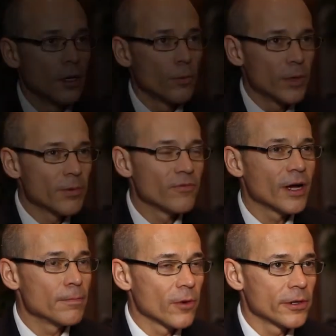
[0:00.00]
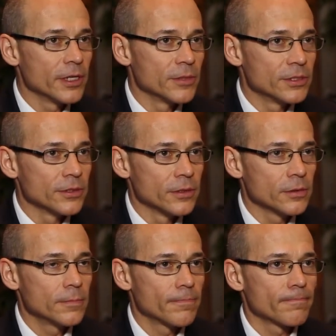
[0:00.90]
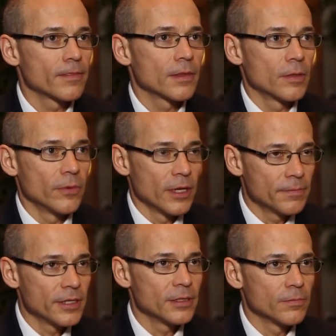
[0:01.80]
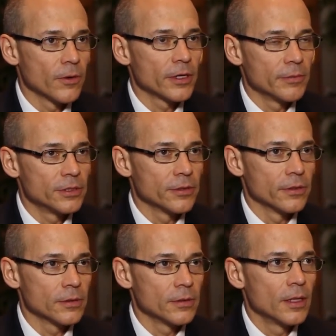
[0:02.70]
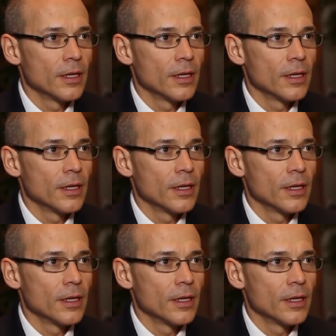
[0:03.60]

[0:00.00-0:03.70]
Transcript: We provide marketing material and we update the marketing material.